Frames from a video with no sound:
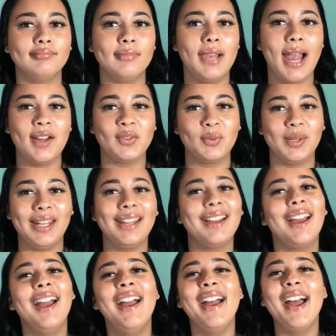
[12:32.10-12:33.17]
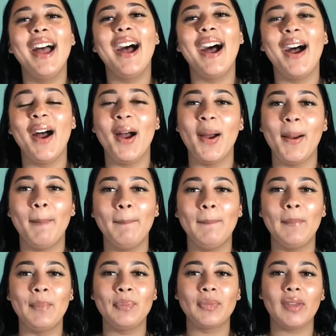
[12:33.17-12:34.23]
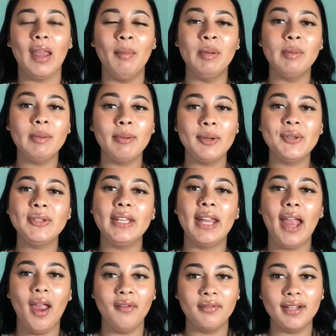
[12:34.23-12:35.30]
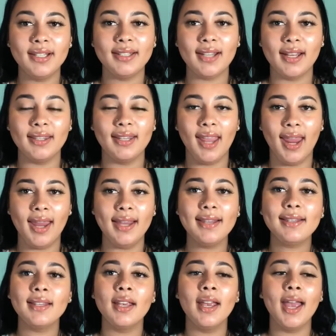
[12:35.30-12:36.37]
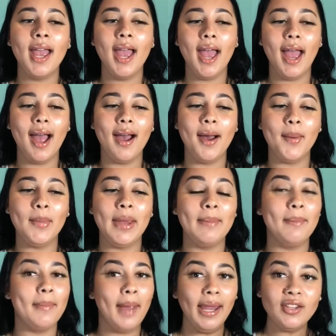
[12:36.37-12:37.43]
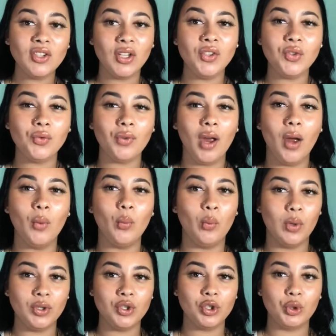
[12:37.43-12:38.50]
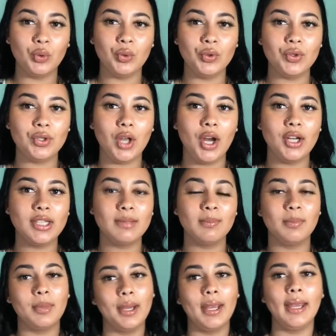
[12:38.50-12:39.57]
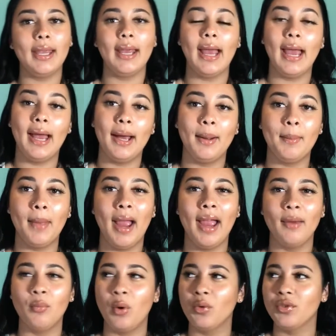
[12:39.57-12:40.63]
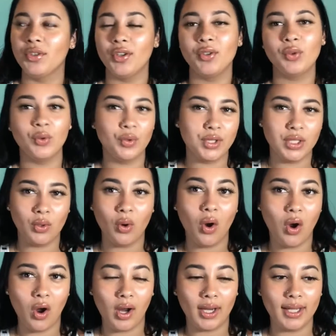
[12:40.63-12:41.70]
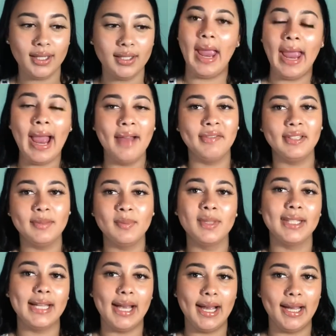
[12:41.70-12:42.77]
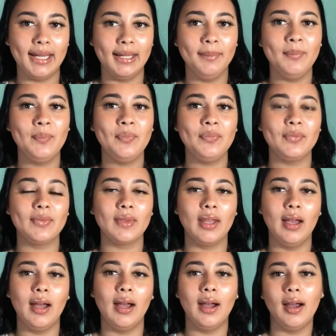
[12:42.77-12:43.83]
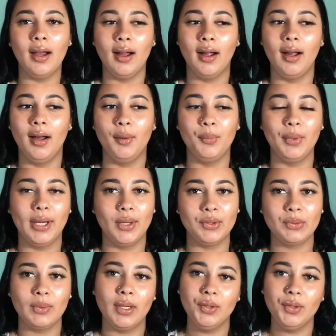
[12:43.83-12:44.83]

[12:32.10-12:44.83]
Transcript: last week. I'm gonna be posting every Sundays. It might change around once school starts, but I won't start school till August. I have some time. What else?